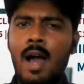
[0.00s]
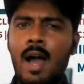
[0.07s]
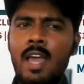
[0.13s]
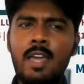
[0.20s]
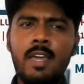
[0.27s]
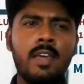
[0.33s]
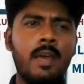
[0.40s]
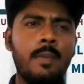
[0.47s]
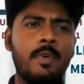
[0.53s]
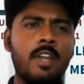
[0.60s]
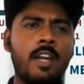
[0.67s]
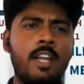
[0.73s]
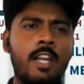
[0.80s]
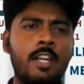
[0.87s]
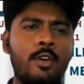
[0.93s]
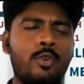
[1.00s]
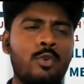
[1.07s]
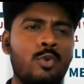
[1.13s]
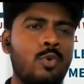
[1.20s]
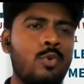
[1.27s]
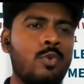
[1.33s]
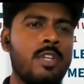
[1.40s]
I give credit to
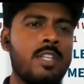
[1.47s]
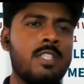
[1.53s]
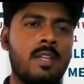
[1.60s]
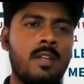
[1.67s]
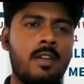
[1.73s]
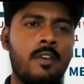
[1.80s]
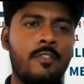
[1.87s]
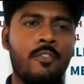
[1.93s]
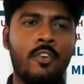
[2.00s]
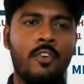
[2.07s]
two reasons